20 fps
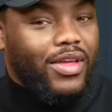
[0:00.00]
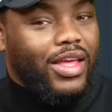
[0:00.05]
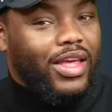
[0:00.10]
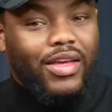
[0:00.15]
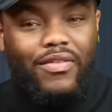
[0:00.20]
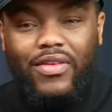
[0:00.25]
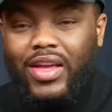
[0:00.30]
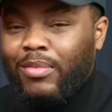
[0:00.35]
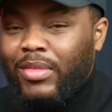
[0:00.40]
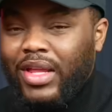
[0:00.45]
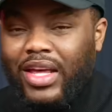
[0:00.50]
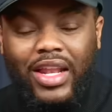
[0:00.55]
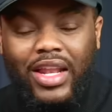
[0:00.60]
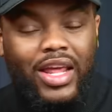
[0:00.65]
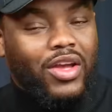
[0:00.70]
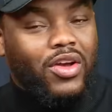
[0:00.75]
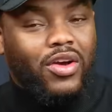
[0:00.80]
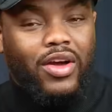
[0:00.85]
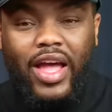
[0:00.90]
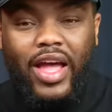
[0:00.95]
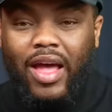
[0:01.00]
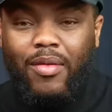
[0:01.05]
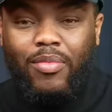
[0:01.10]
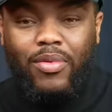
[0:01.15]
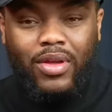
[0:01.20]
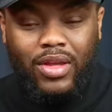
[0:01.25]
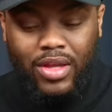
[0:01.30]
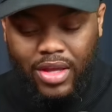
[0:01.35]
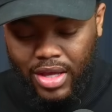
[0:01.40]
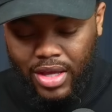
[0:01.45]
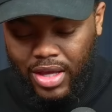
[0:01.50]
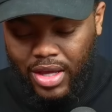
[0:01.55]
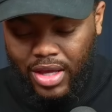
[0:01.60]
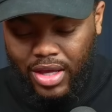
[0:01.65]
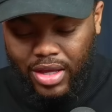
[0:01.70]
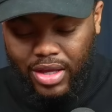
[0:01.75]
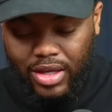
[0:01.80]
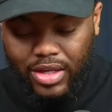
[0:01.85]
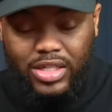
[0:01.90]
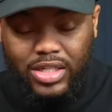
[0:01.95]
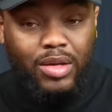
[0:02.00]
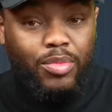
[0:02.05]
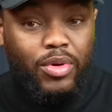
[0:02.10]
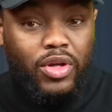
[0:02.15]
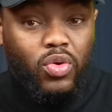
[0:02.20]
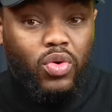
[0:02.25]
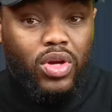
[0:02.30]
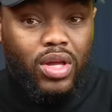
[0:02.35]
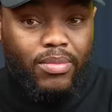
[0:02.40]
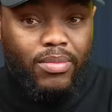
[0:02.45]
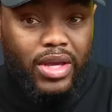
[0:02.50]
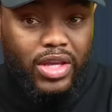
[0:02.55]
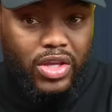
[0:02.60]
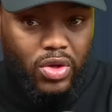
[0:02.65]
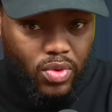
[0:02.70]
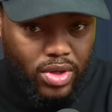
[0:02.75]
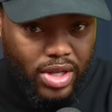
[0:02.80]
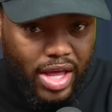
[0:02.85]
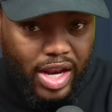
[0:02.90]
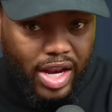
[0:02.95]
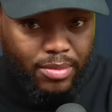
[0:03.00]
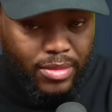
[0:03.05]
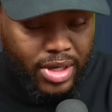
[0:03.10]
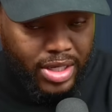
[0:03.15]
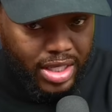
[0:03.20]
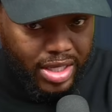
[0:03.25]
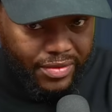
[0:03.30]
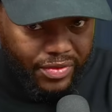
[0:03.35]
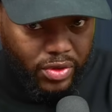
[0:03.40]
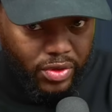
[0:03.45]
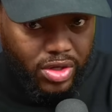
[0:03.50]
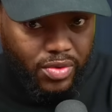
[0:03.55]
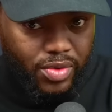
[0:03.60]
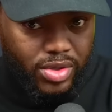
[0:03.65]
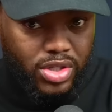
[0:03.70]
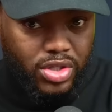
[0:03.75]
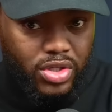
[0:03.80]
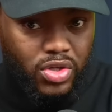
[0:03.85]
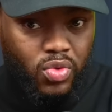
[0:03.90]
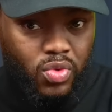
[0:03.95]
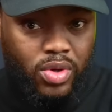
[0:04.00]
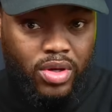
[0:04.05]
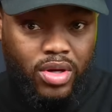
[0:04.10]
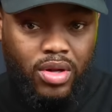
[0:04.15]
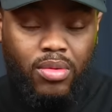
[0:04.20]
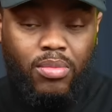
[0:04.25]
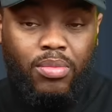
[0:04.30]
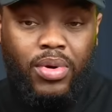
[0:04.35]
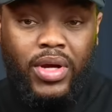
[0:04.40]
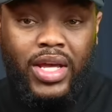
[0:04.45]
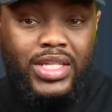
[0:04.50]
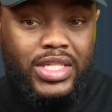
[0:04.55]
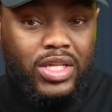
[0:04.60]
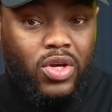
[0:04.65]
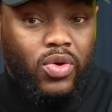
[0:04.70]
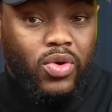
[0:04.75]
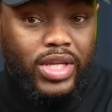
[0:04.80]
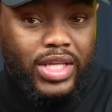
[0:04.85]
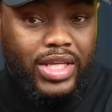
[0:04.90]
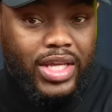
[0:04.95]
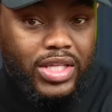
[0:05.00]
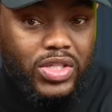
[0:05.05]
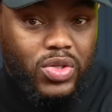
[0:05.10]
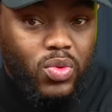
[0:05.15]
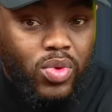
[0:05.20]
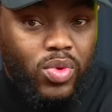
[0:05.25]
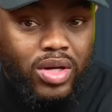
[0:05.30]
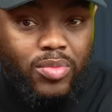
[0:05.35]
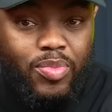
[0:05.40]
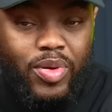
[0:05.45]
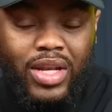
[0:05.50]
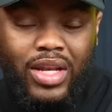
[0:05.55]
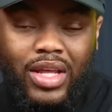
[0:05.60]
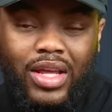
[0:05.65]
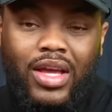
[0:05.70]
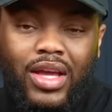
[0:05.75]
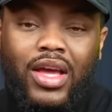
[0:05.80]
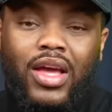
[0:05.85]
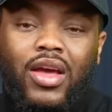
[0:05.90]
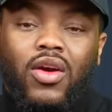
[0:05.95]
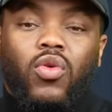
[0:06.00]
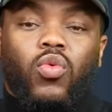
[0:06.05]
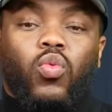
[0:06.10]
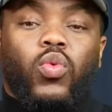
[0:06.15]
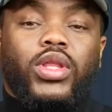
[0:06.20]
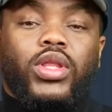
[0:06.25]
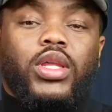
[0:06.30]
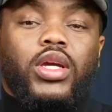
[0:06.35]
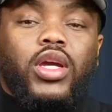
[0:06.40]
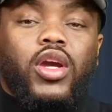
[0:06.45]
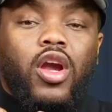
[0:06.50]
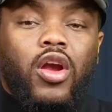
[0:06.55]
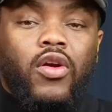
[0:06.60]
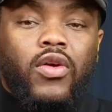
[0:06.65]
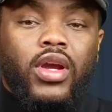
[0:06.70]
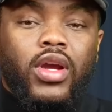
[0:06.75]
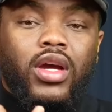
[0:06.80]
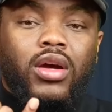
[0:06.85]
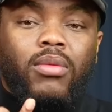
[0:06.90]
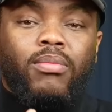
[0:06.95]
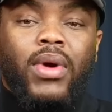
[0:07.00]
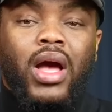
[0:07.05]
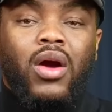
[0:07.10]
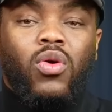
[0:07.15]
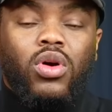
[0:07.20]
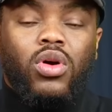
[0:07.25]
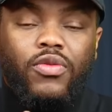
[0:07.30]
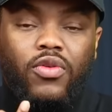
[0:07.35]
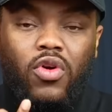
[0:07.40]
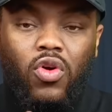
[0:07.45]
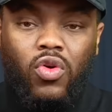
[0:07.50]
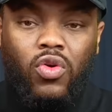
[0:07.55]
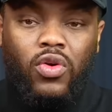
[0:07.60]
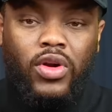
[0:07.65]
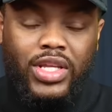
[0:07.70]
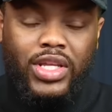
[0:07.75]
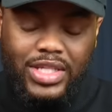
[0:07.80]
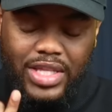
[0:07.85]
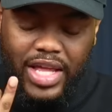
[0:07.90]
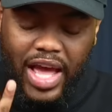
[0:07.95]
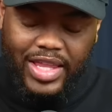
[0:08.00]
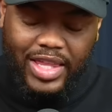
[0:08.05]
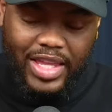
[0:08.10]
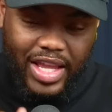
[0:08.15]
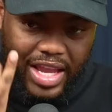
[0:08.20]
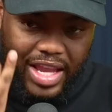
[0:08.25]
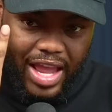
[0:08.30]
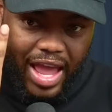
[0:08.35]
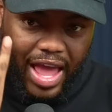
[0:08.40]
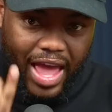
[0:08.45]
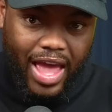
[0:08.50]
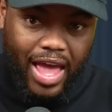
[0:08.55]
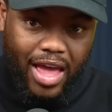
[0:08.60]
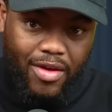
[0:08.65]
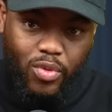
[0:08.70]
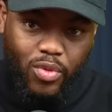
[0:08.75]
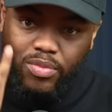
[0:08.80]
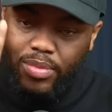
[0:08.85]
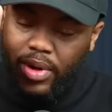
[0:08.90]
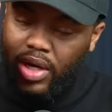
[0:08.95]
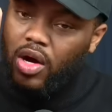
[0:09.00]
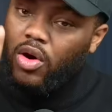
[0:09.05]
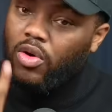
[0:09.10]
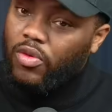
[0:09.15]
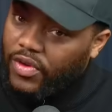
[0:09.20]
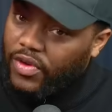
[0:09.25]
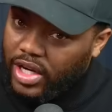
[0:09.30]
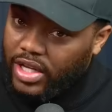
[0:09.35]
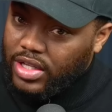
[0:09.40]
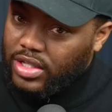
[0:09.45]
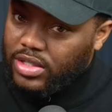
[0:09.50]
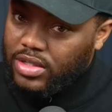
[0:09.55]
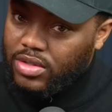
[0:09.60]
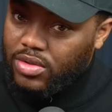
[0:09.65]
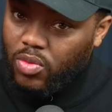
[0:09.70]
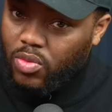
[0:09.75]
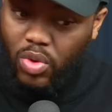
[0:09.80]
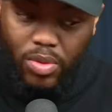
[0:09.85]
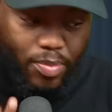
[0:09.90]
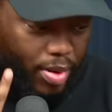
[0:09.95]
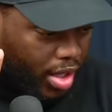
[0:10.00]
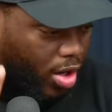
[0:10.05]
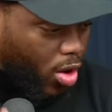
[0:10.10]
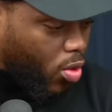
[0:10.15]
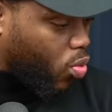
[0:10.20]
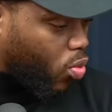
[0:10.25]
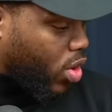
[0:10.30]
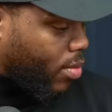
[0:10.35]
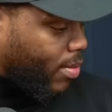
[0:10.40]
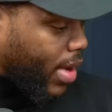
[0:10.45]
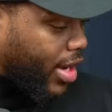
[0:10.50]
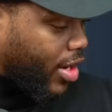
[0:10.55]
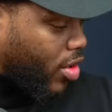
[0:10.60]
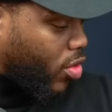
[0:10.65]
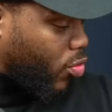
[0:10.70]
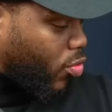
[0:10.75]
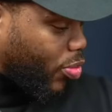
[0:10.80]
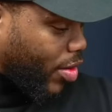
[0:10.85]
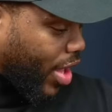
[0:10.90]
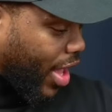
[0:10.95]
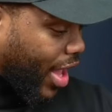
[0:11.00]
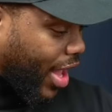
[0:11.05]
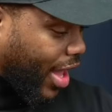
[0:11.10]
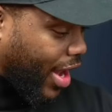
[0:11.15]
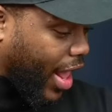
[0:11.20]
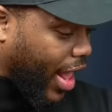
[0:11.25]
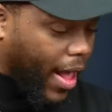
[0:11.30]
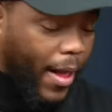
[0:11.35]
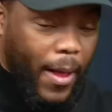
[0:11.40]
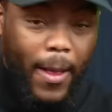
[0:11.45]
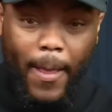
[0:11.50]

Family, it ain't gonna happen. Shiba Inu can make you a lot of money if you know what you're doing, but is it going to get to one penny? With the current amount of coins that they have, we've been over this. Where my notepad at?